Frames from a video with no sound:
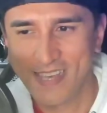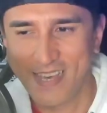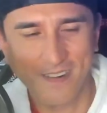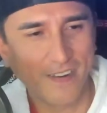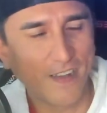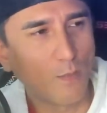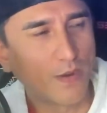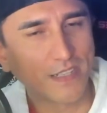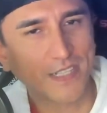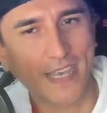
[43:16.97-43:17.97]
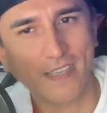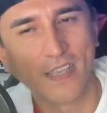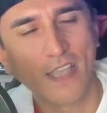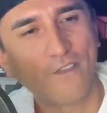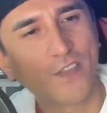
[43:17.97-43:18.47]
I don't know, but it's like
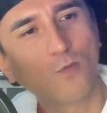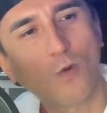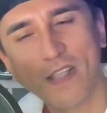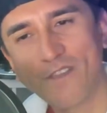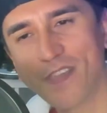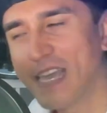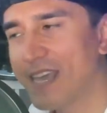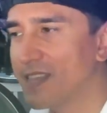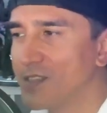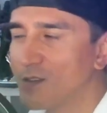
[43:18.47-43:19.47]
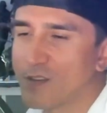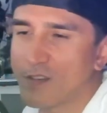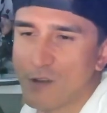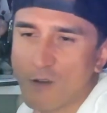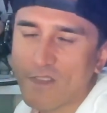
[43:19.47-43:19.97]
if you get it, you're
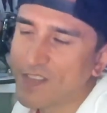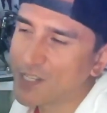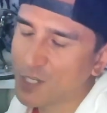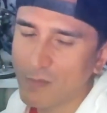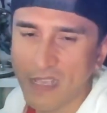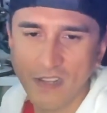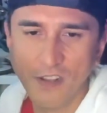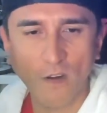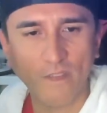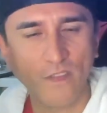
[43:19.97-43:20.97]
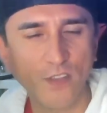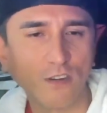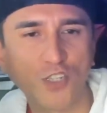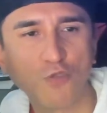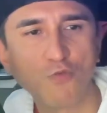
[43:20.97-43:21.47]
a fisherman. You're
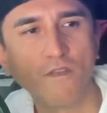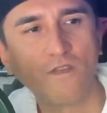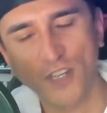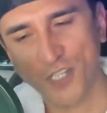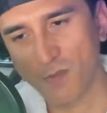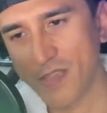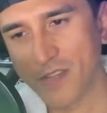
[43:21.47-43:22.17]
a true fisherman,